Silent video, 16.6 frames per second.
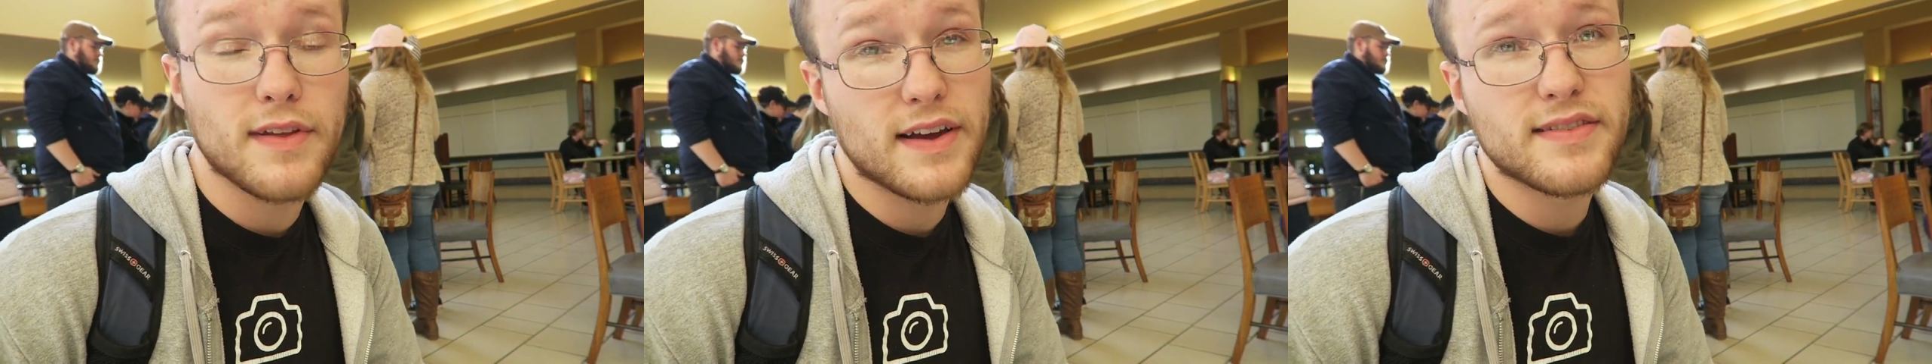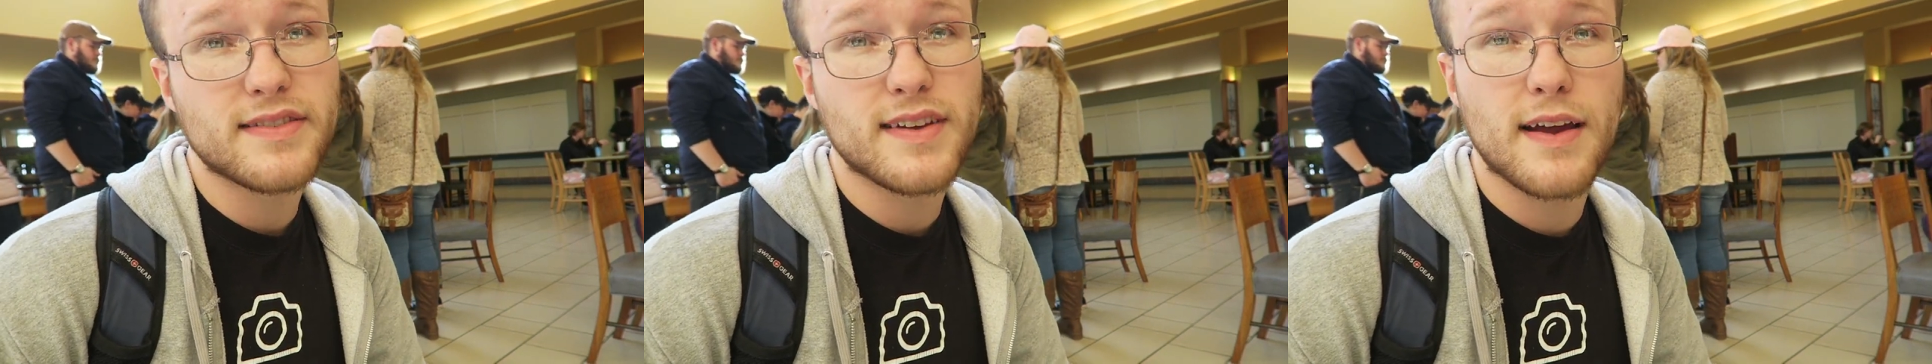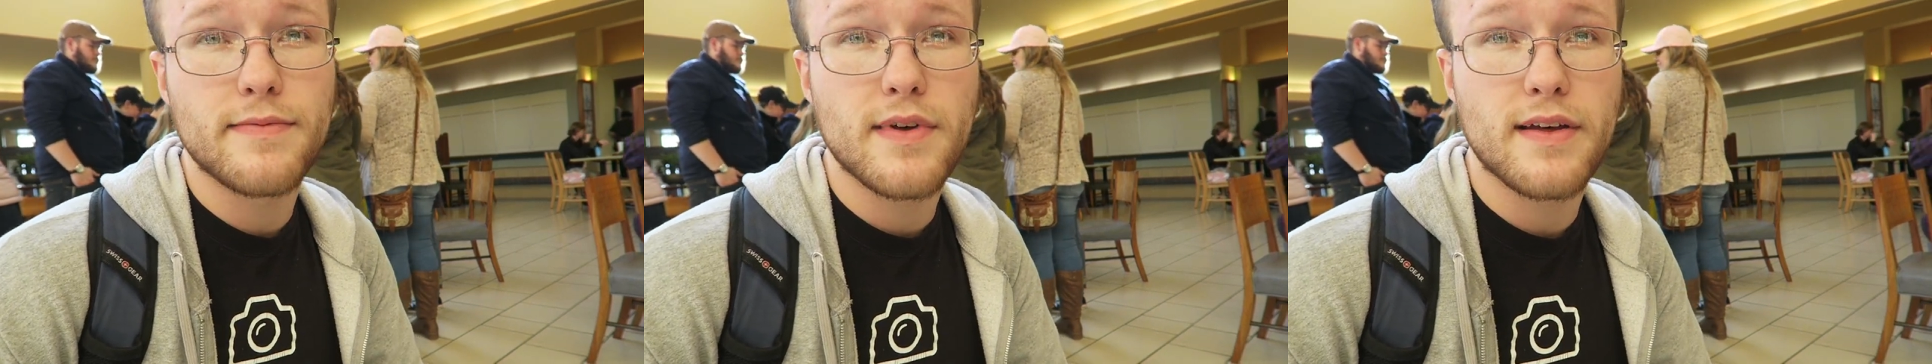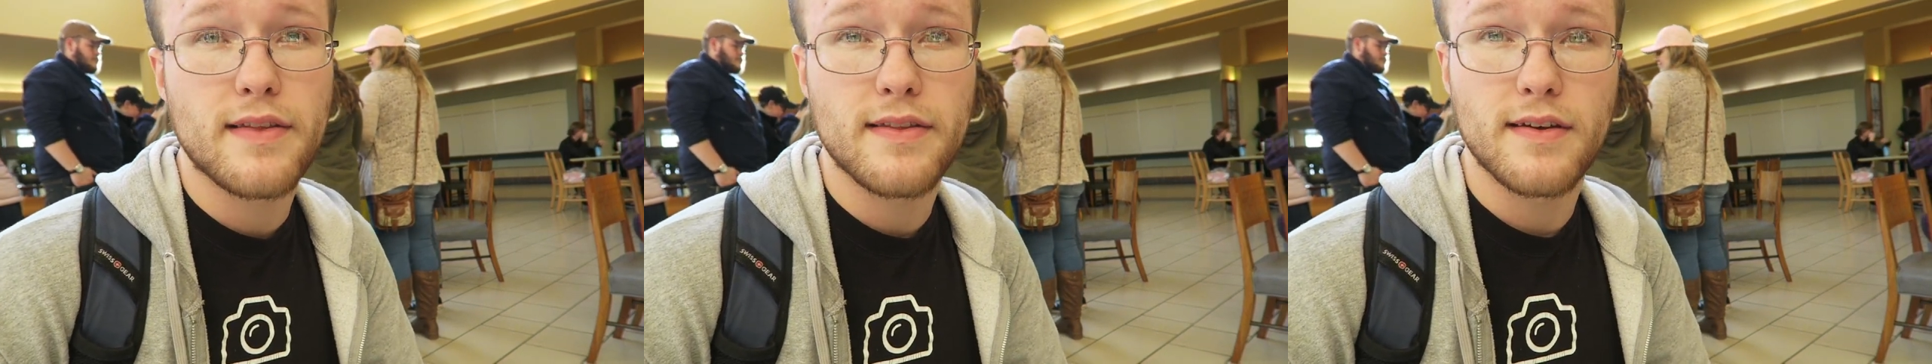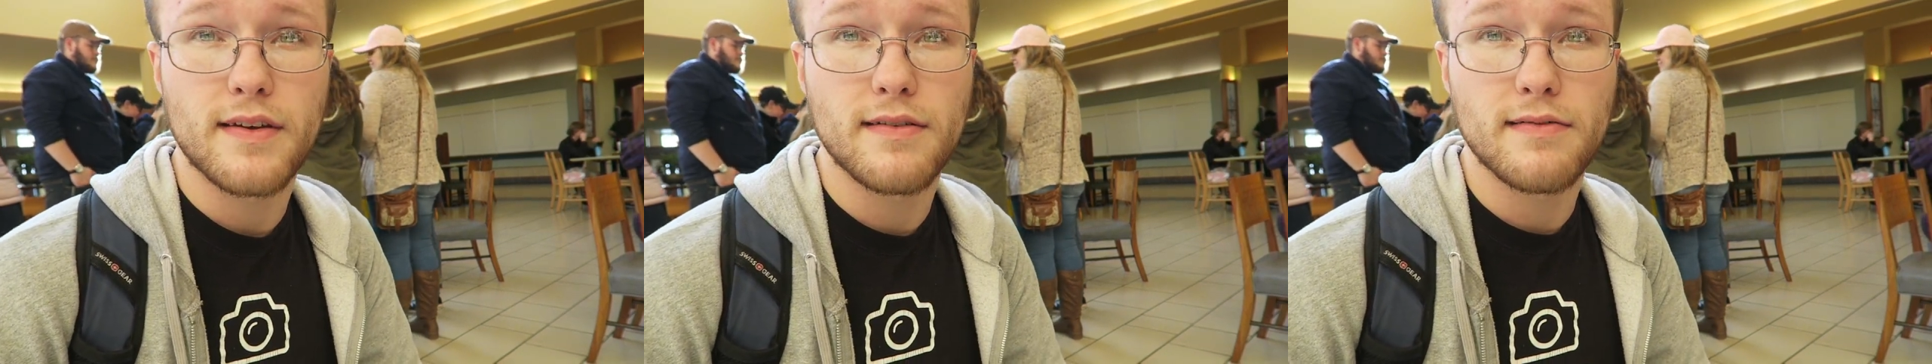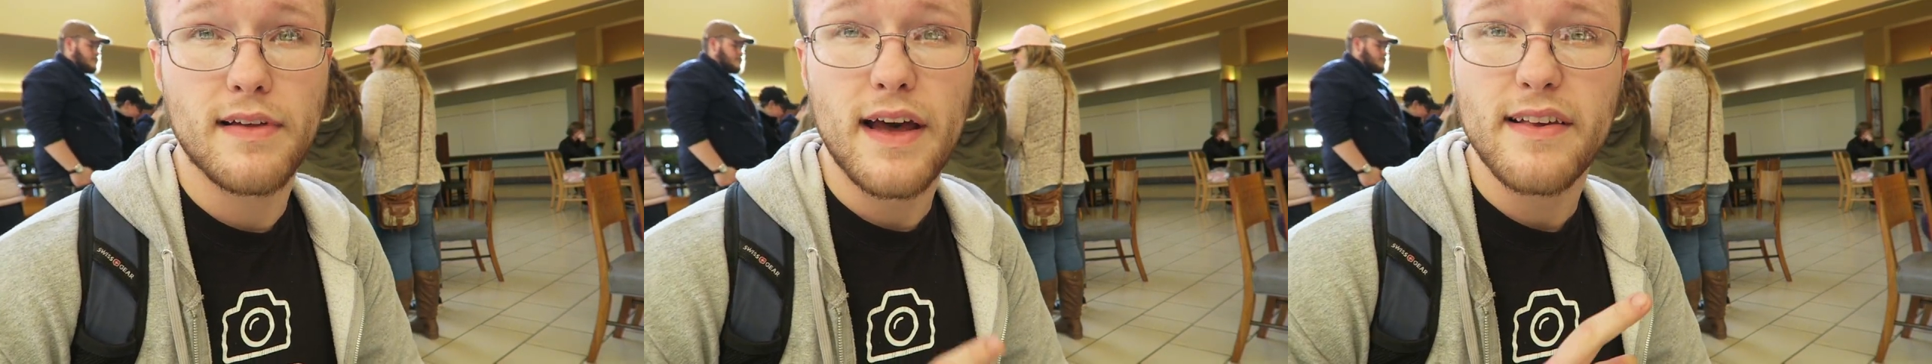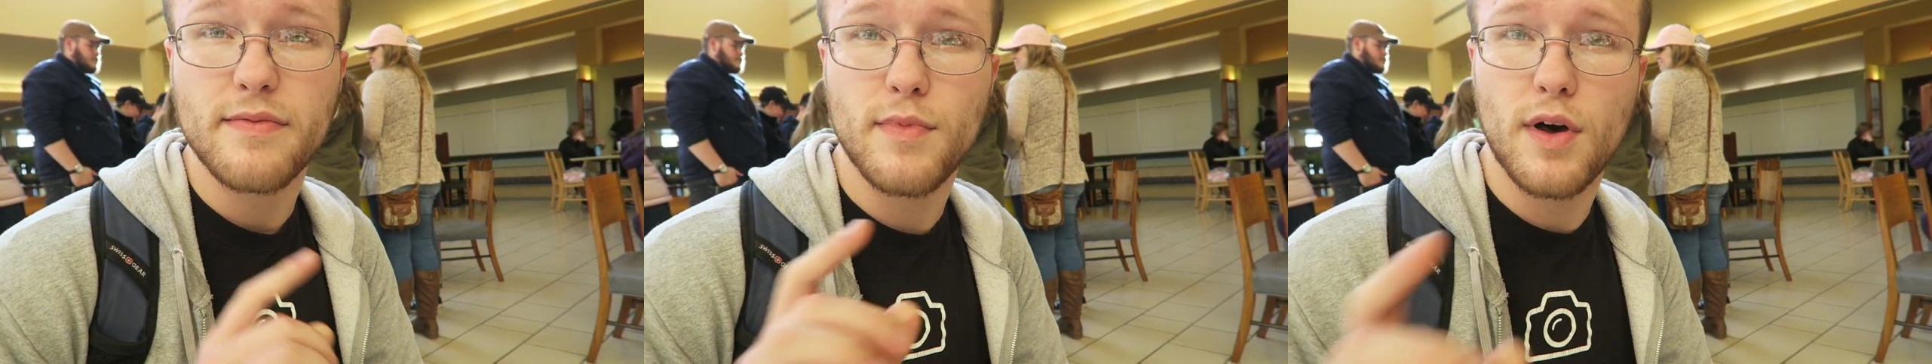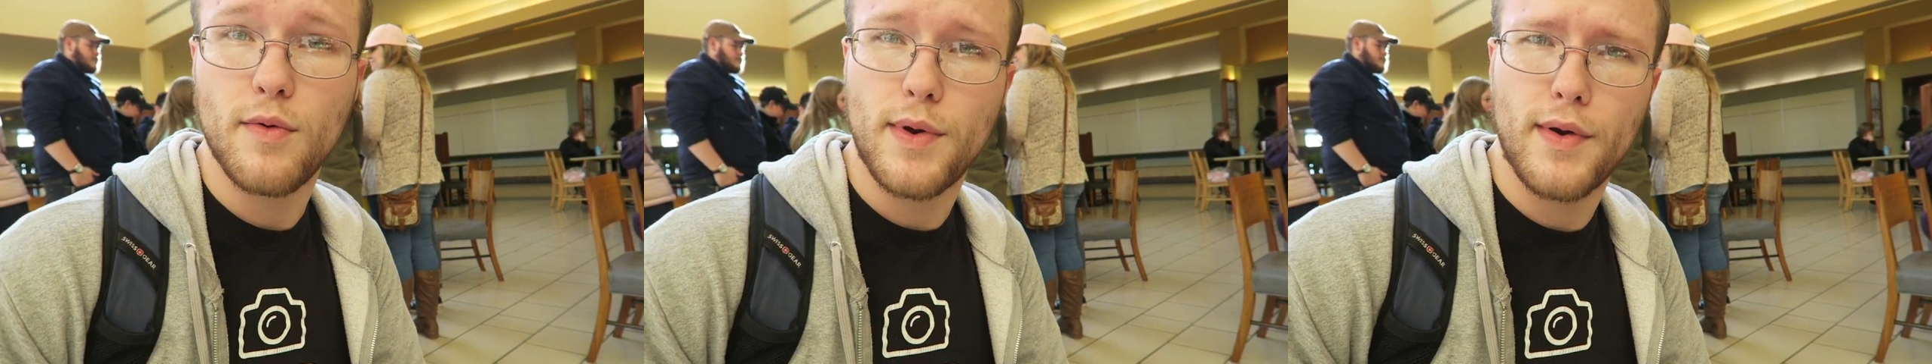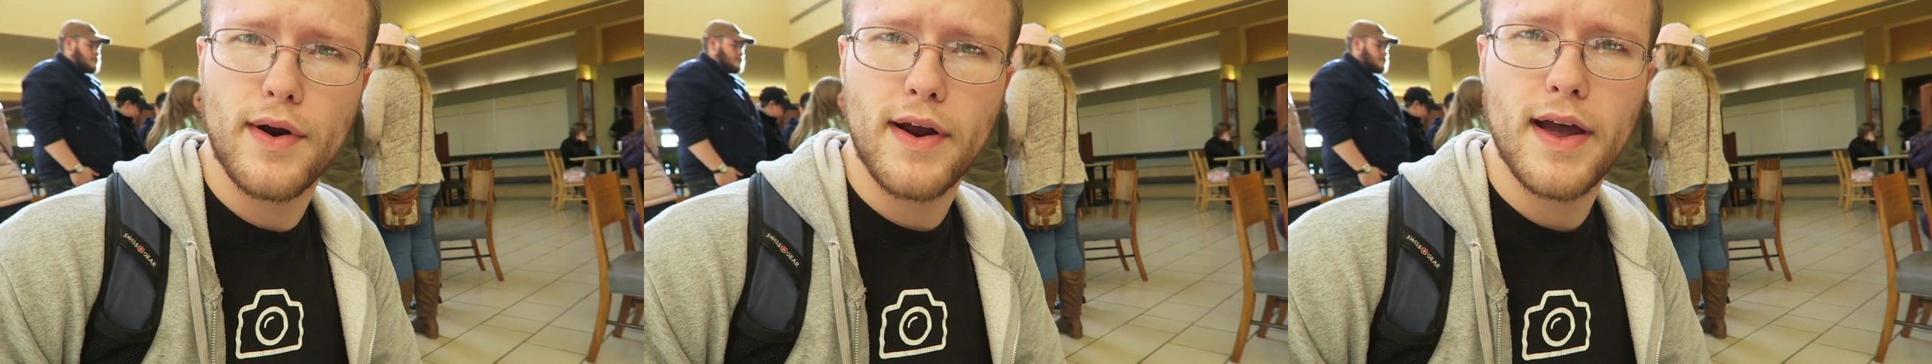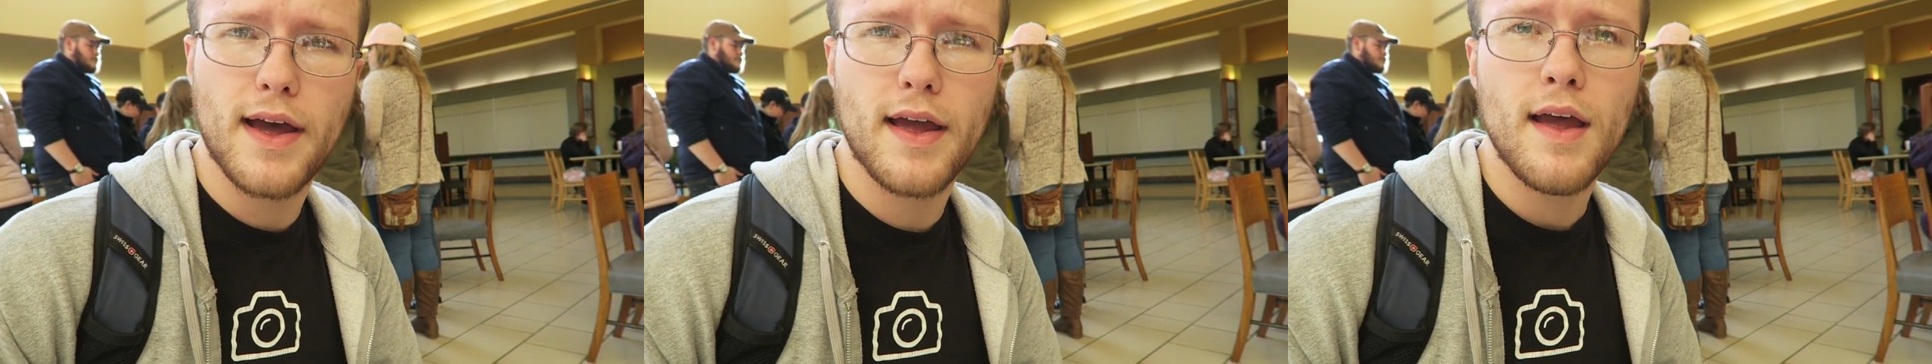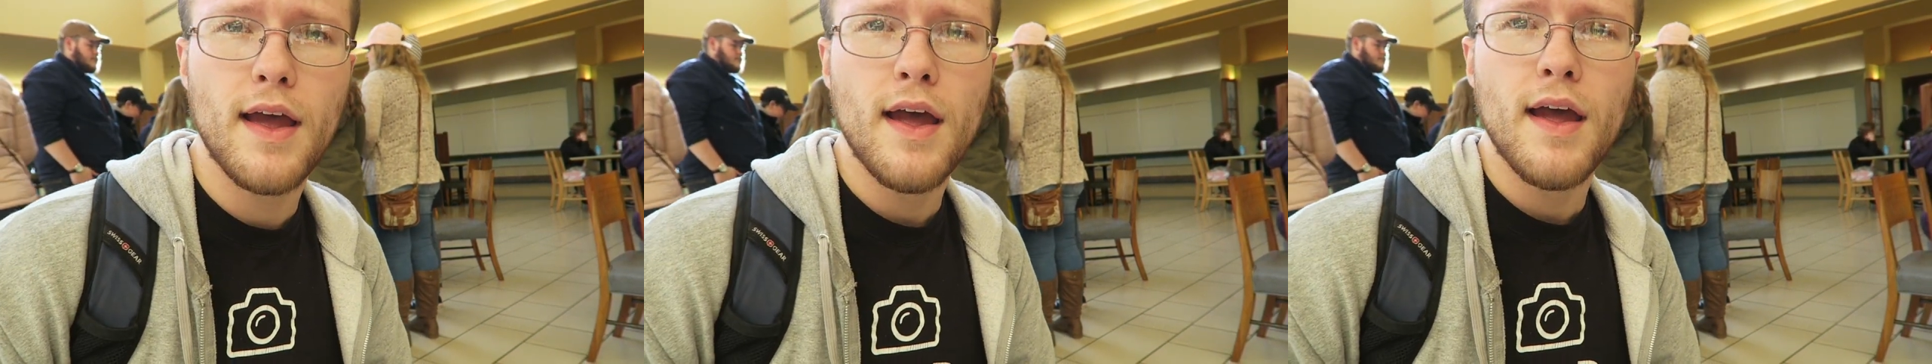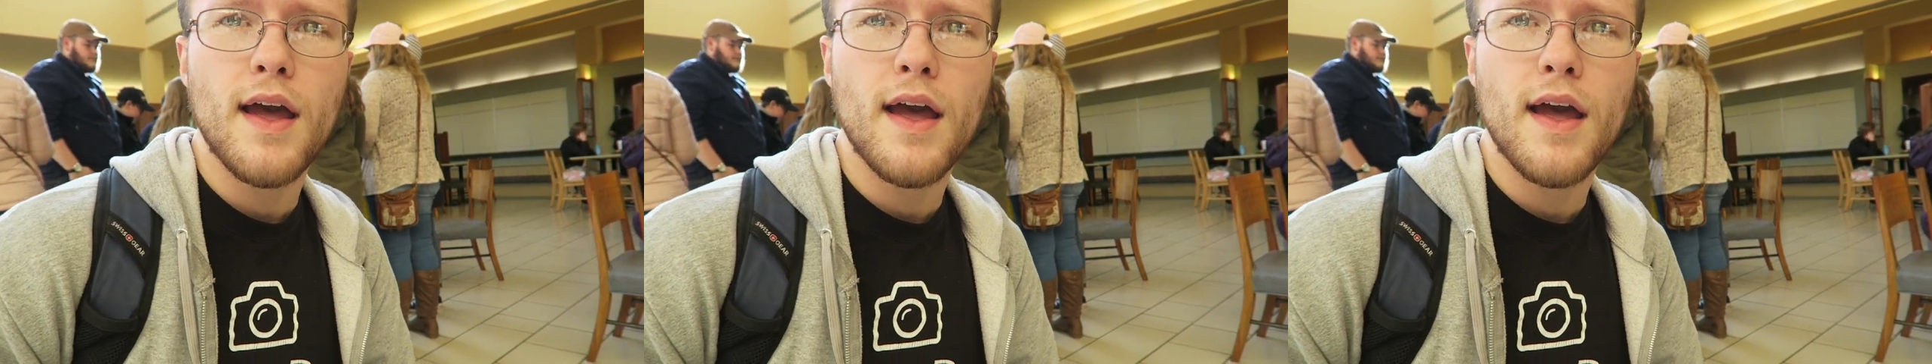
less time than the last mall we were at.